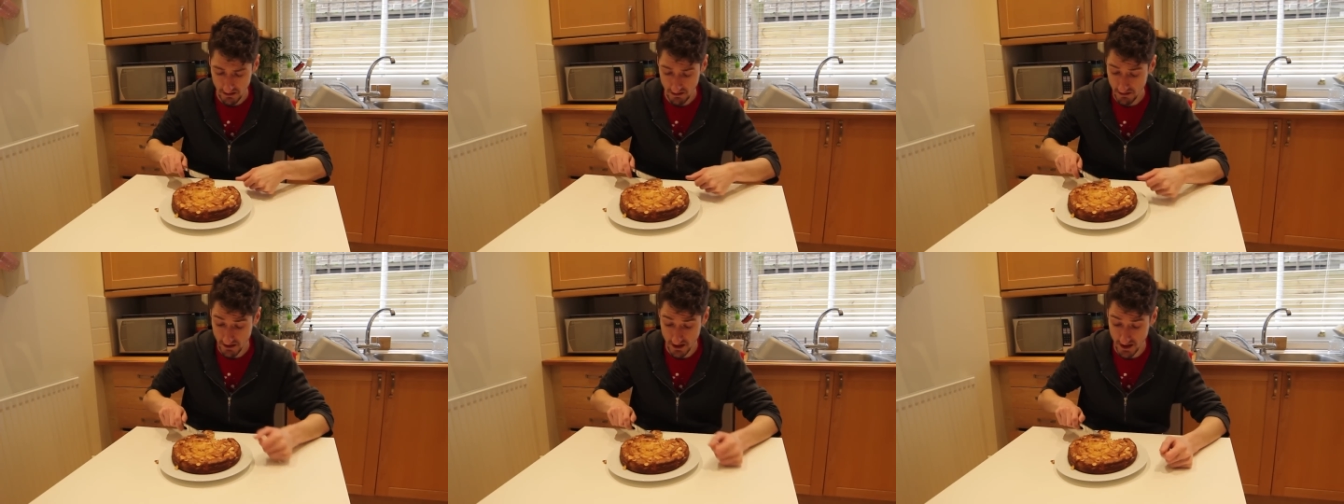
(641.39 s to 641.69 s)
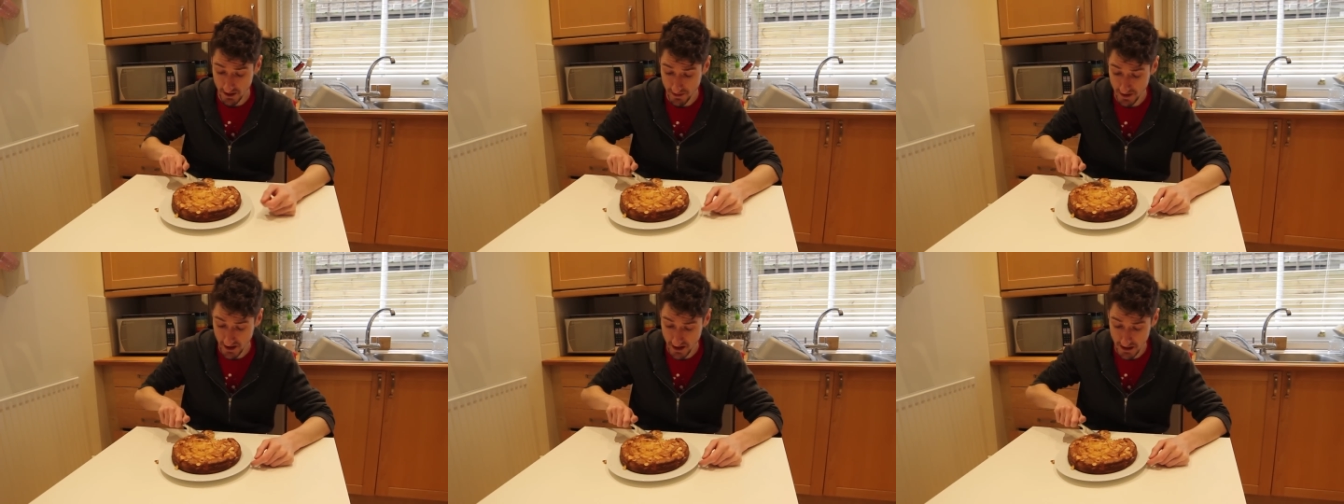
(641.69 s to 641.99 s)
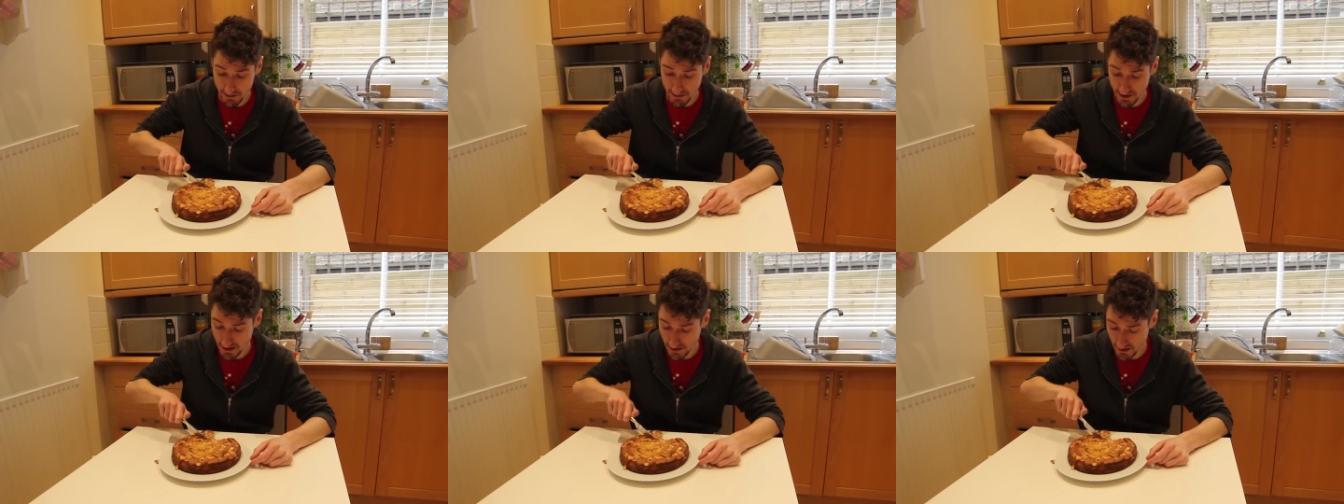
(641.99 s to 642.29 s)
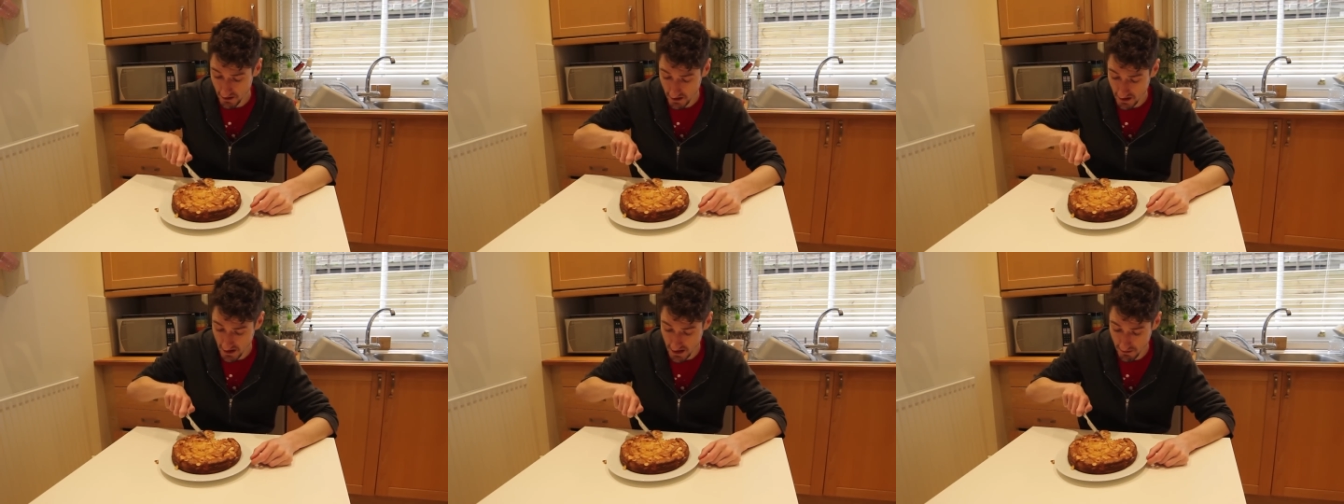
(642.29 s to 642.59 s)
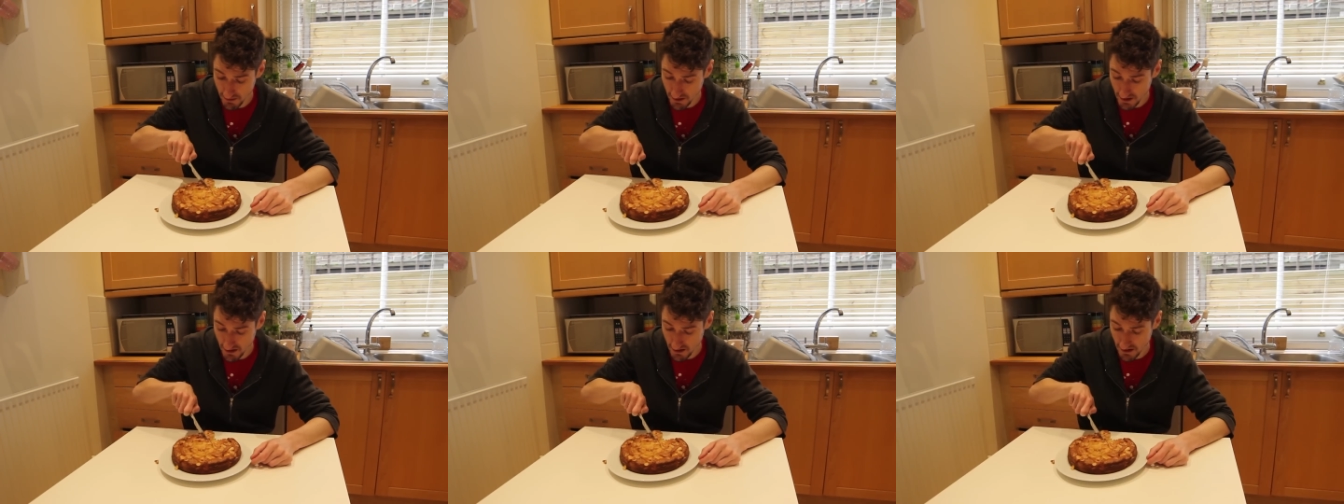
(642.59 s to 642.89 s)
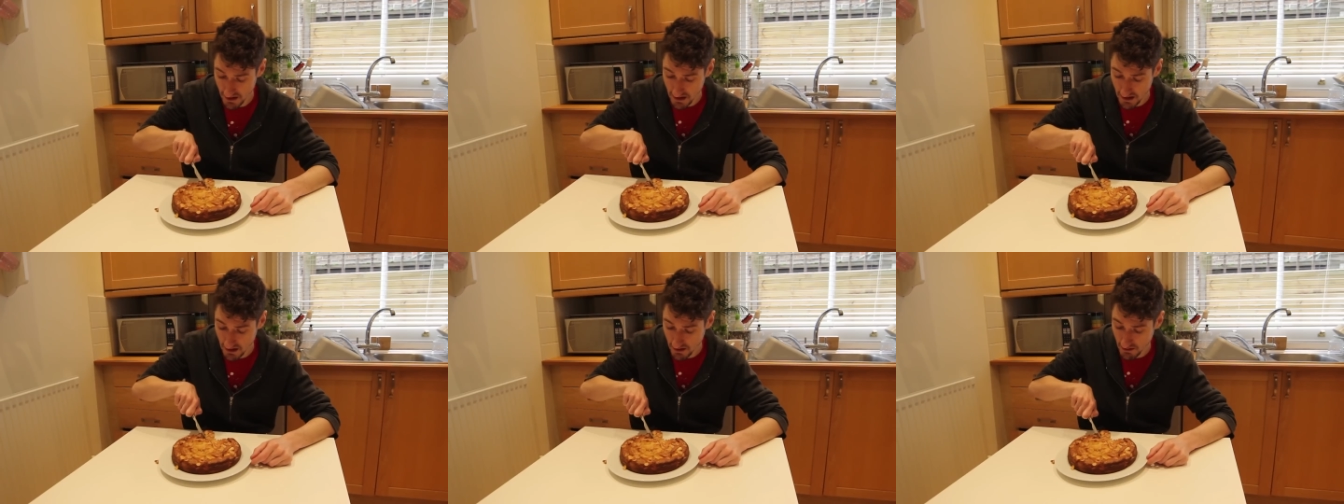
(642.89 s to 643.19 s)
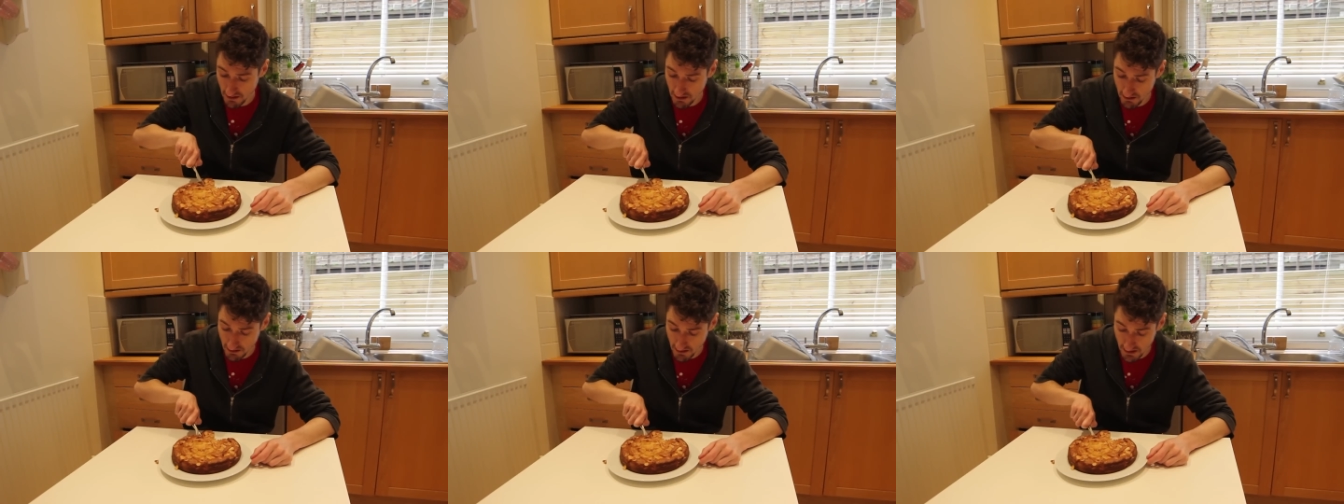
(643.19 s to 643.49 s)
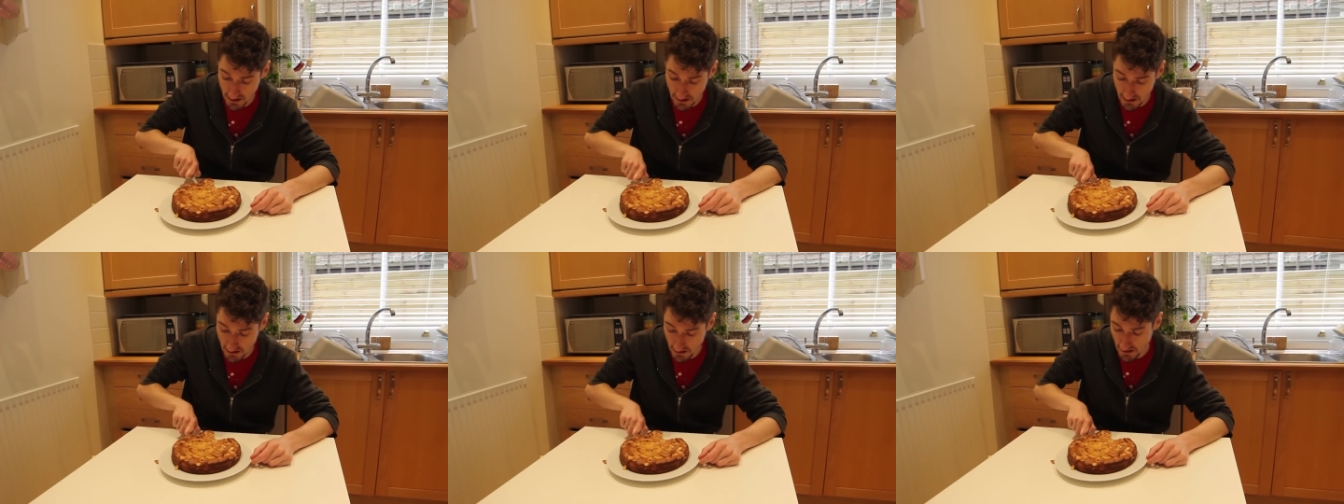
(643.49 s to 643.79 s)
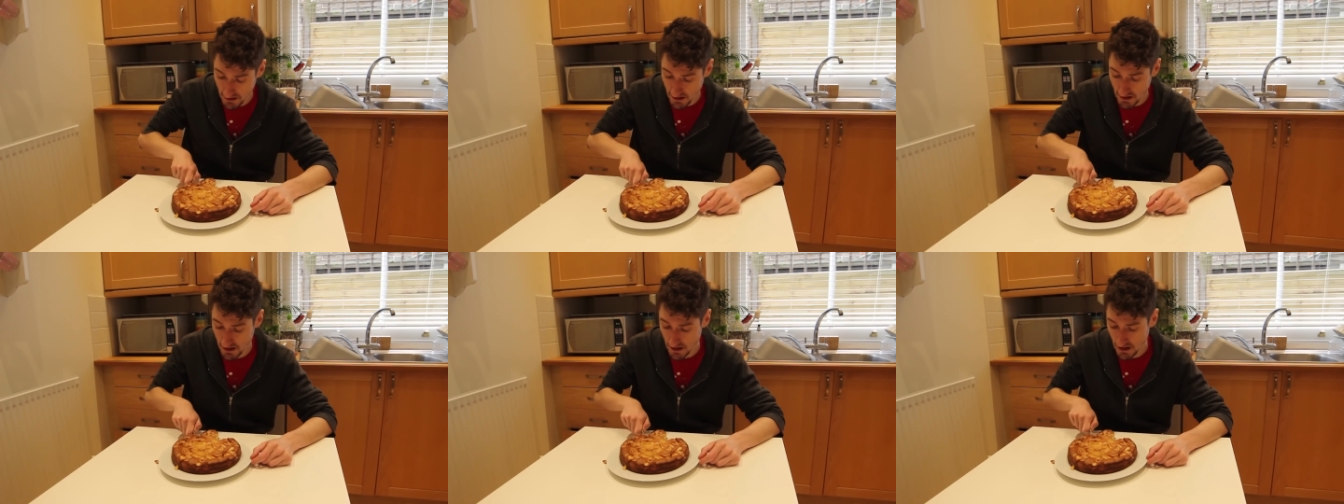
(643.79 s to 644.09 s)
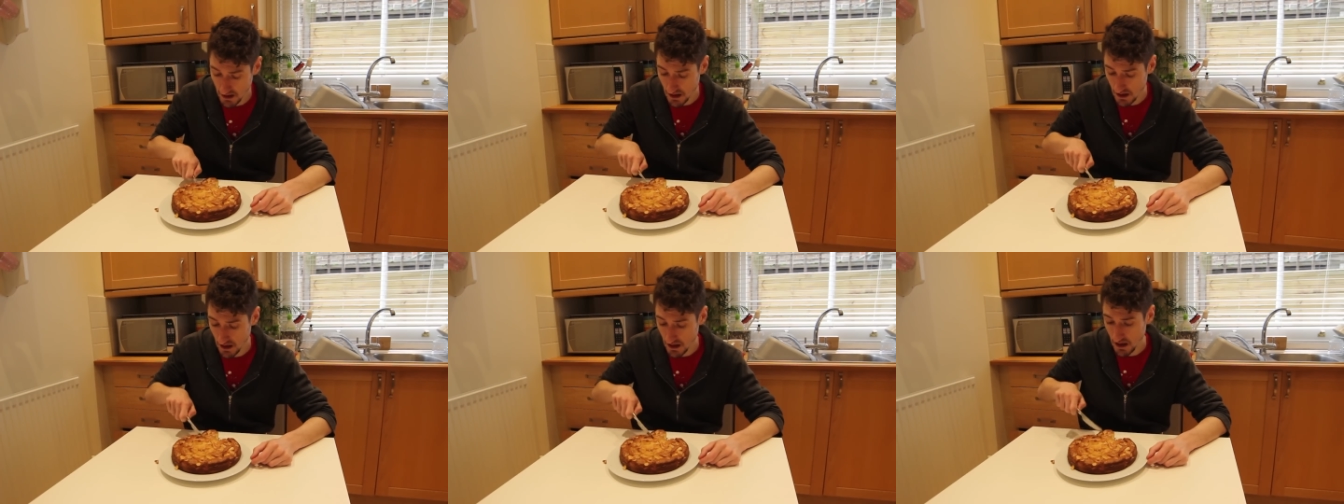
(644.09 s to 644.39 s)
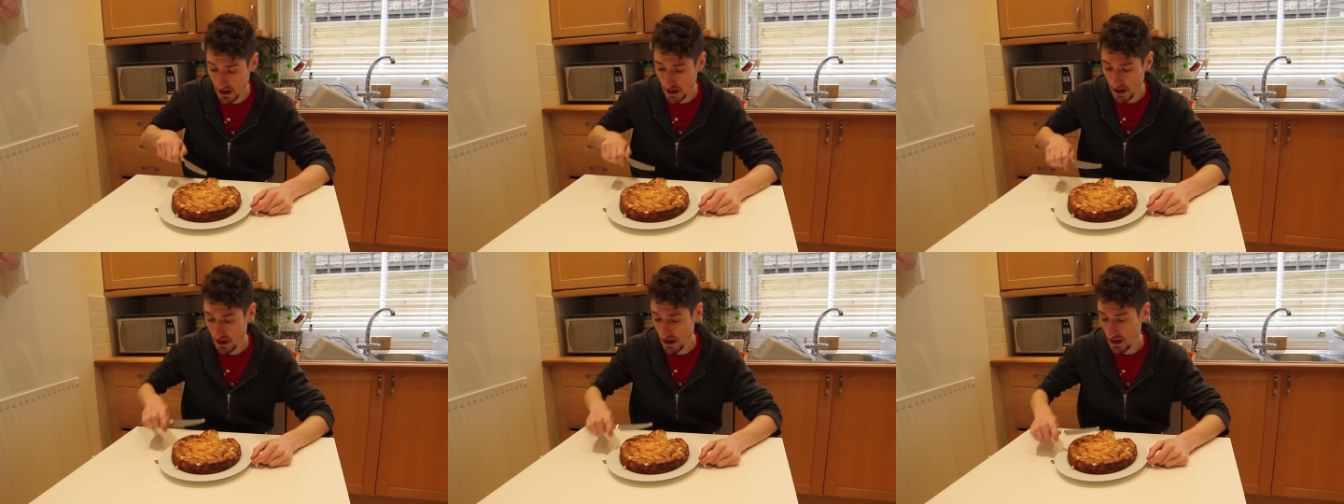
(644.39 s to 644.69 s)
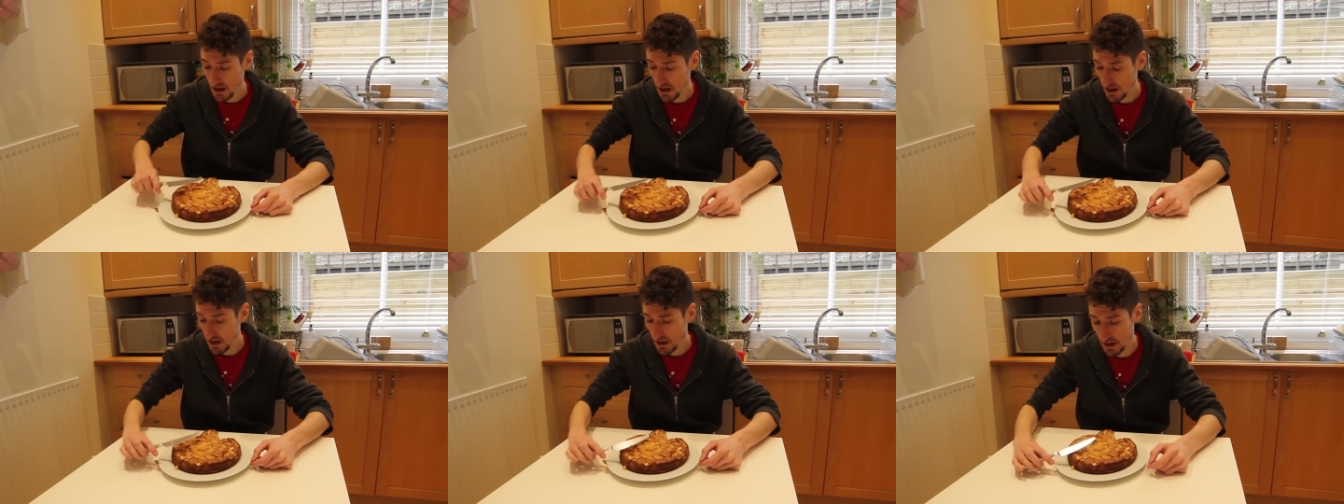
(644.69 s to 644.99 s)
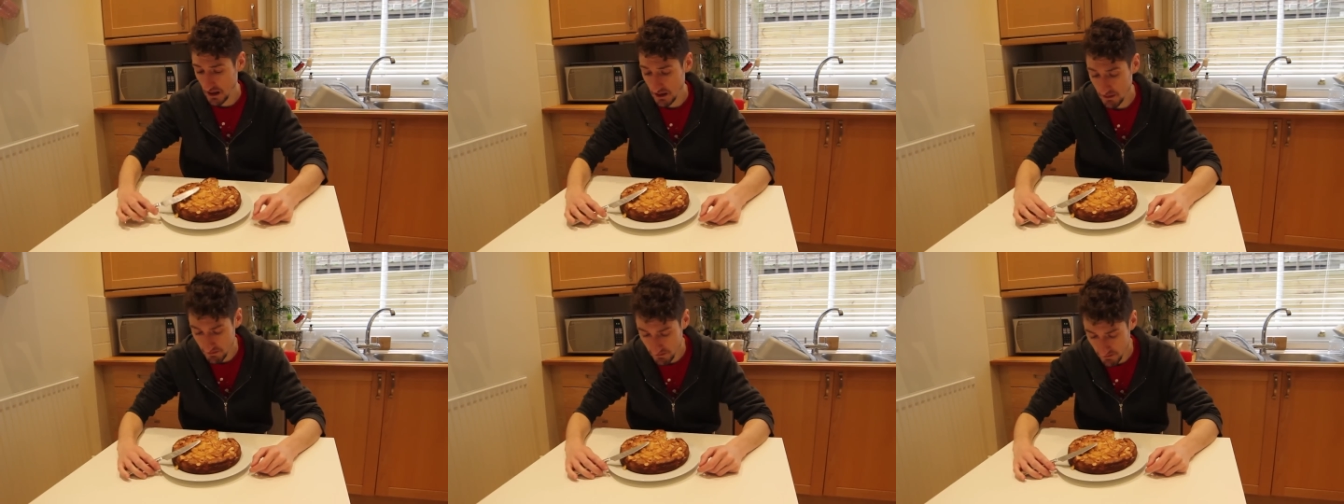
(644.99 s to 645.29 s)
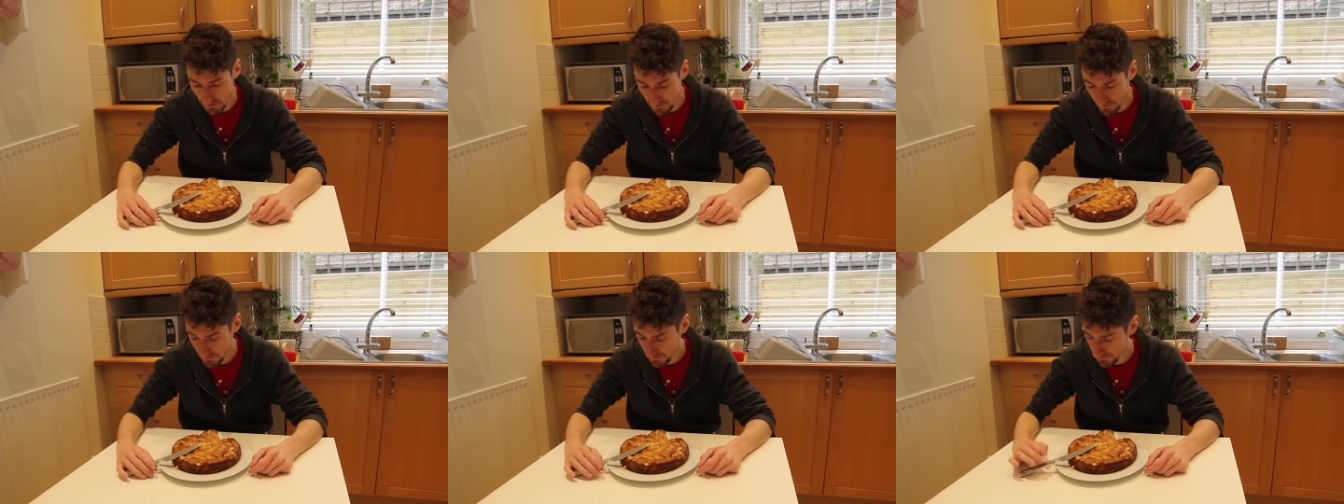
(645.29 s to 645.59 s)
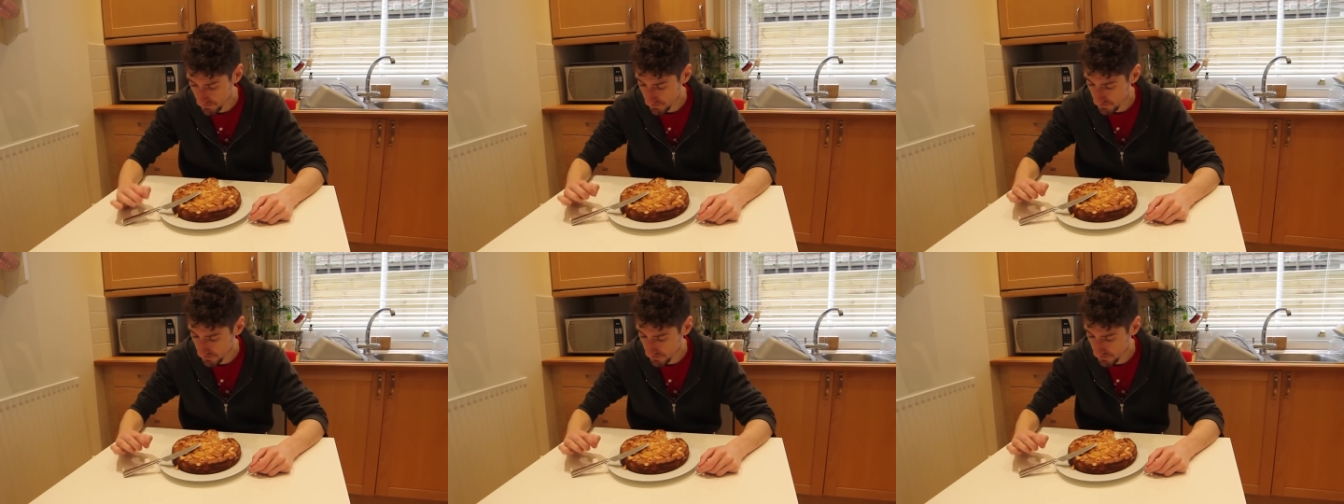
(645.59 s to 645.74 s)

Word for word: And some cinnamon, cinnamon I think, as well. So. Um,